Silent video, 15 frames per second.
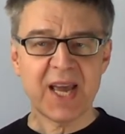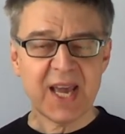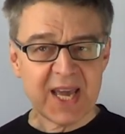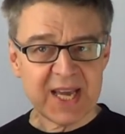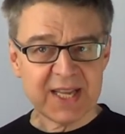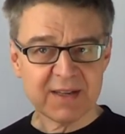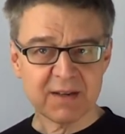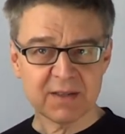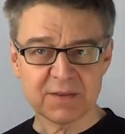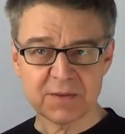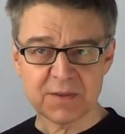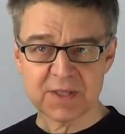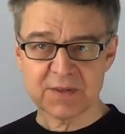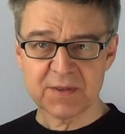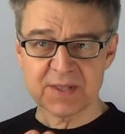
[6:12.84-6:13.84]
800
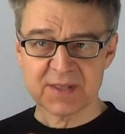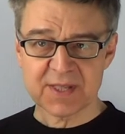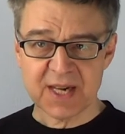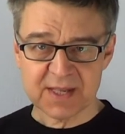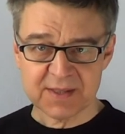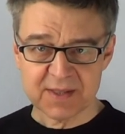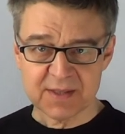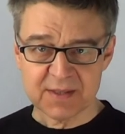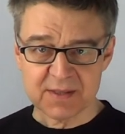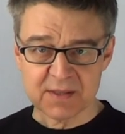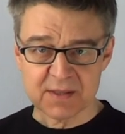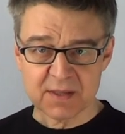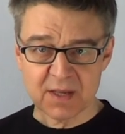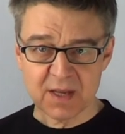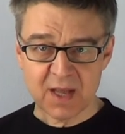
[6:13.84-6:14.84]
degrees Celsius
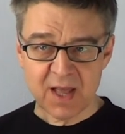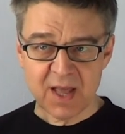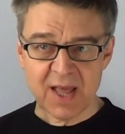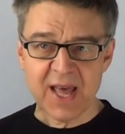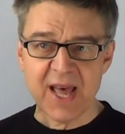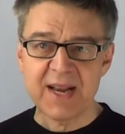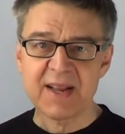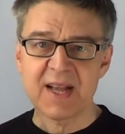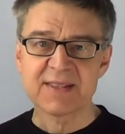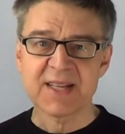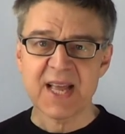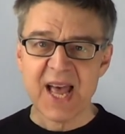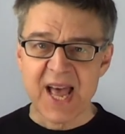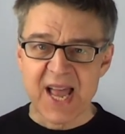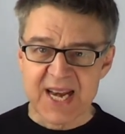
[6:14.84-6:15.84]
and as
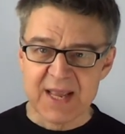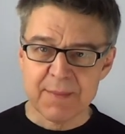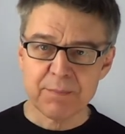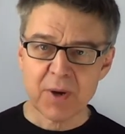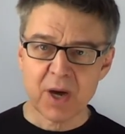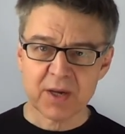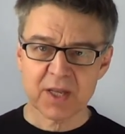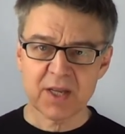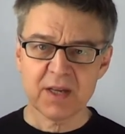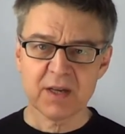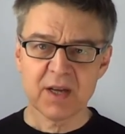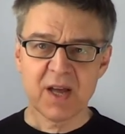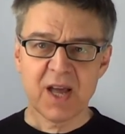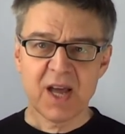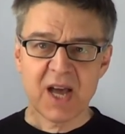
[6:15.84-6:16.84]
any body
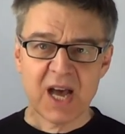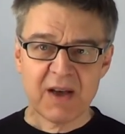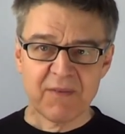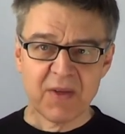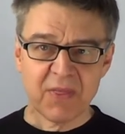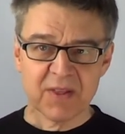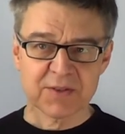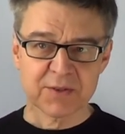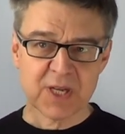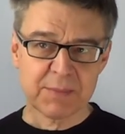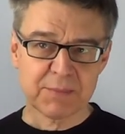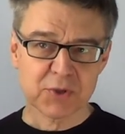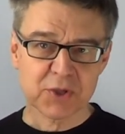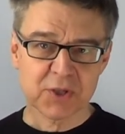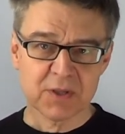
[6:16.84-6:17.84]
having this
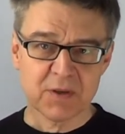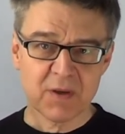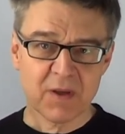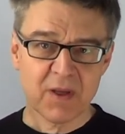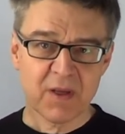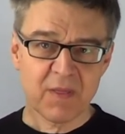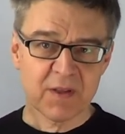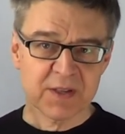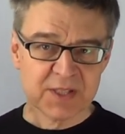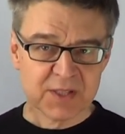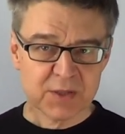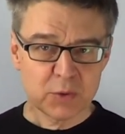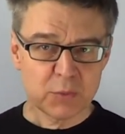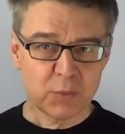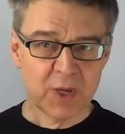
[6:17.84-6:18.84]
temperature, the
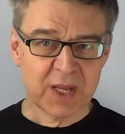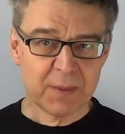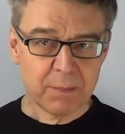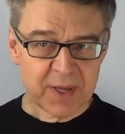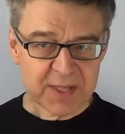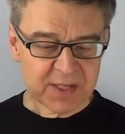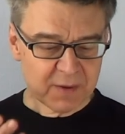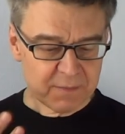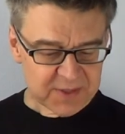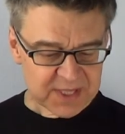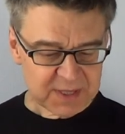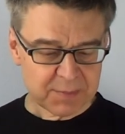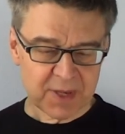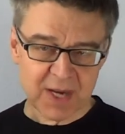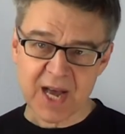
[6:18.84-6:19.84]
soot will emit
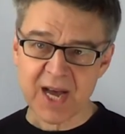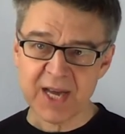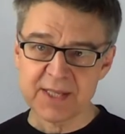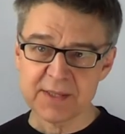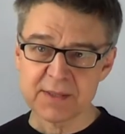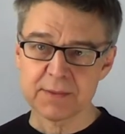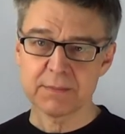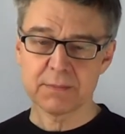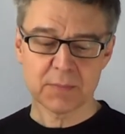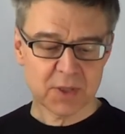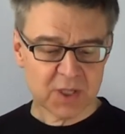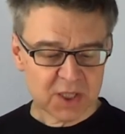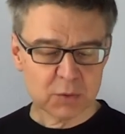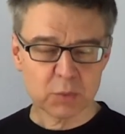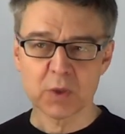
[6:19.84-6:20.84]
visible light,
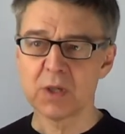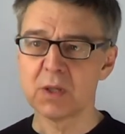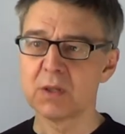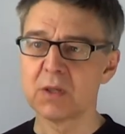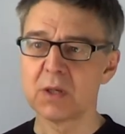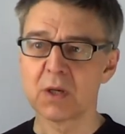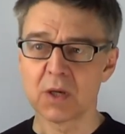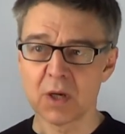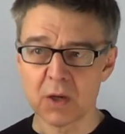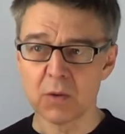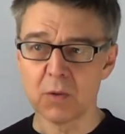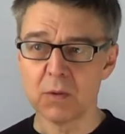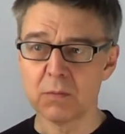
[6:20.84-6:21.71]
it will glow.